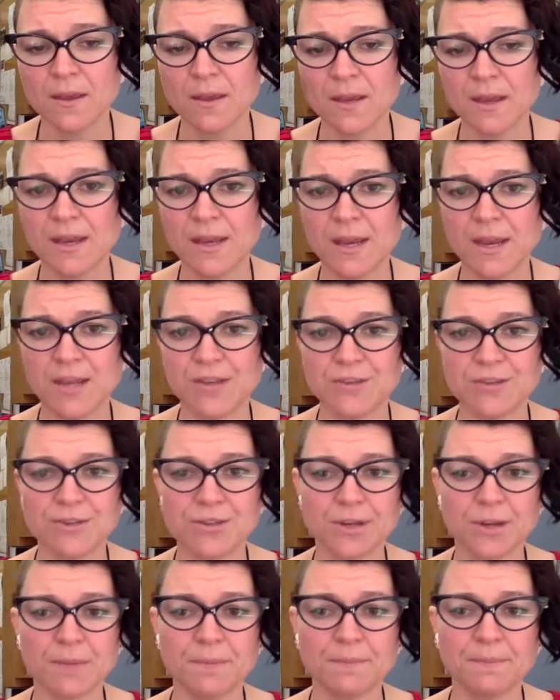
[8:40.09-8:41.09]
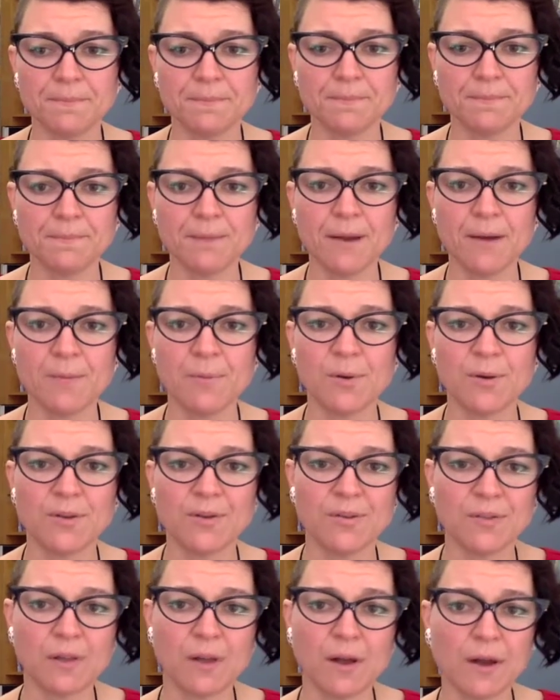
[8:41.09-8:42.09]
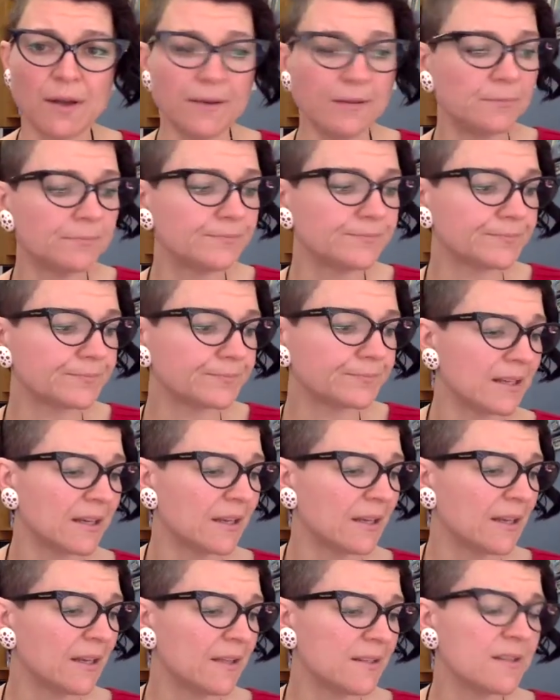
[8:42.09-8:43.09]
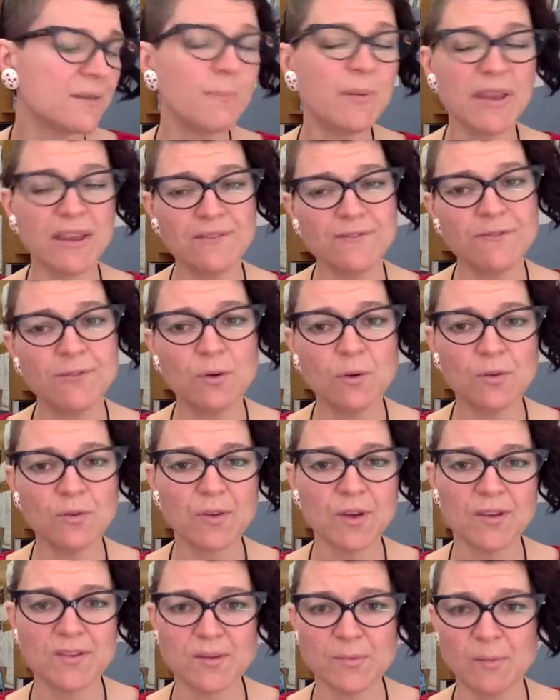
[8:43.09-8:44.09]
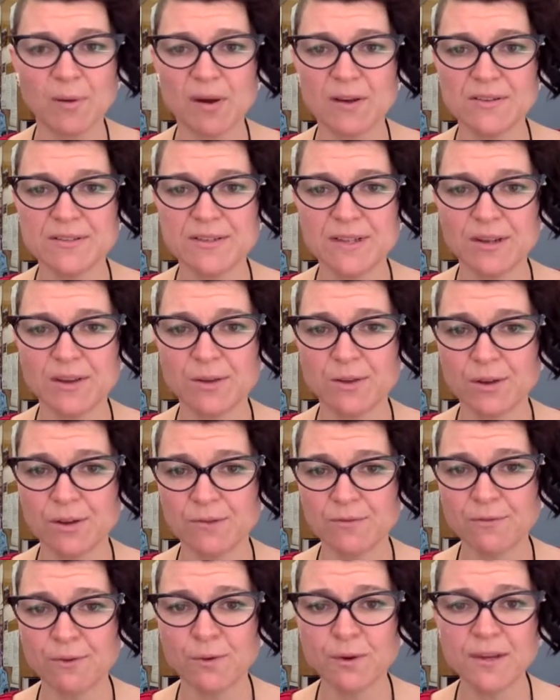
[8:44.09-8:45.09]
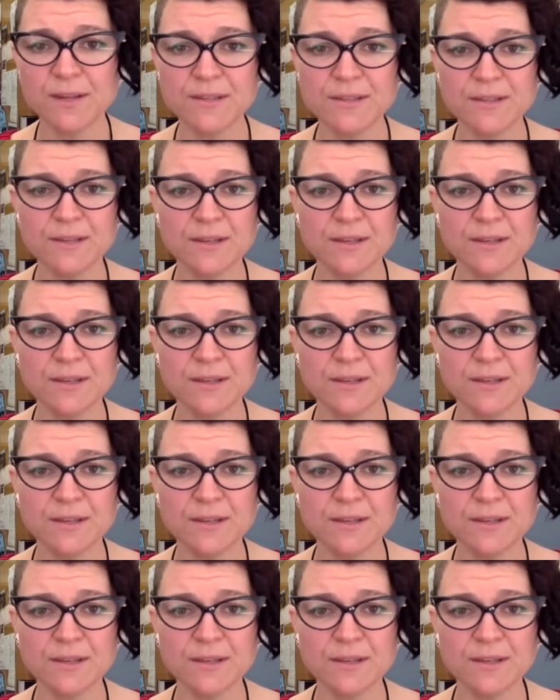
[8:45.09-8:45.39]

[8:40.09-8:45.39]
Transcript: each PowerPoint slide. The pitfalls, I suppose, that you can avoid.